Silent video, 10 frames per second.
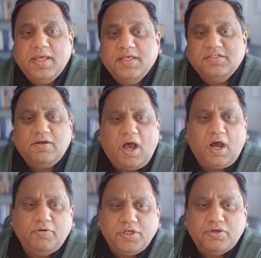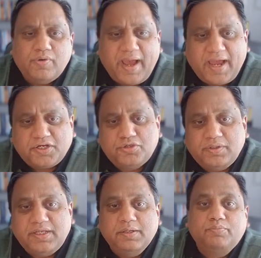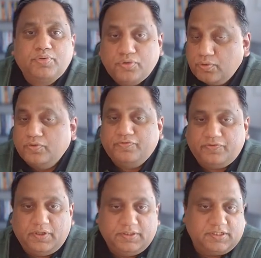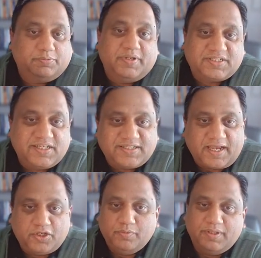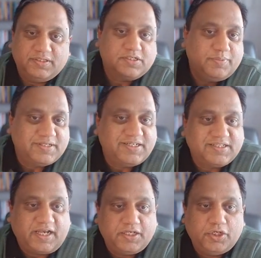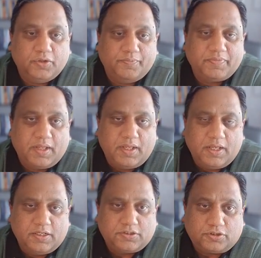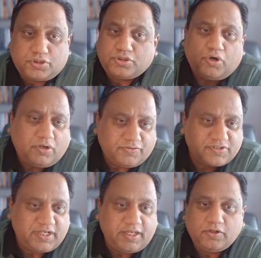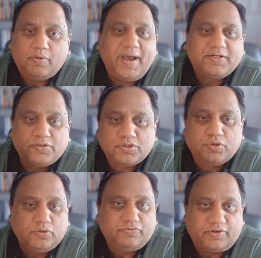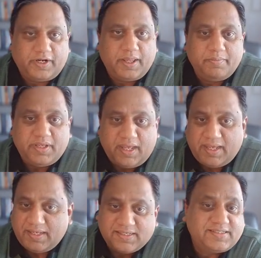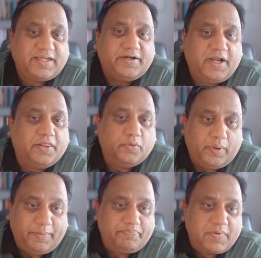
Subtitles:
So, how do you actually improve this business acumen, this business IQ? So, short of saying go back to school for an MBA, is there another way?